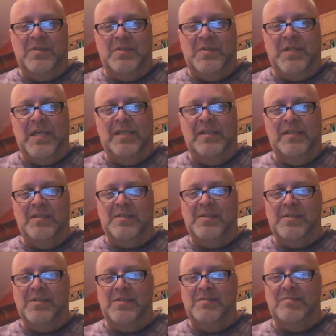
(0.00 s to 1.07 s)

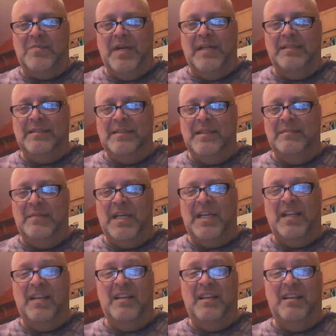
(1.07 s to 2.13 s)
skinless breasts. I'm
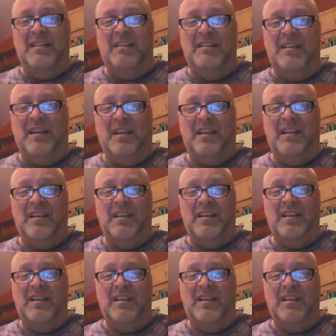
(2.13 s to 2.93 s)
like, oh, okay.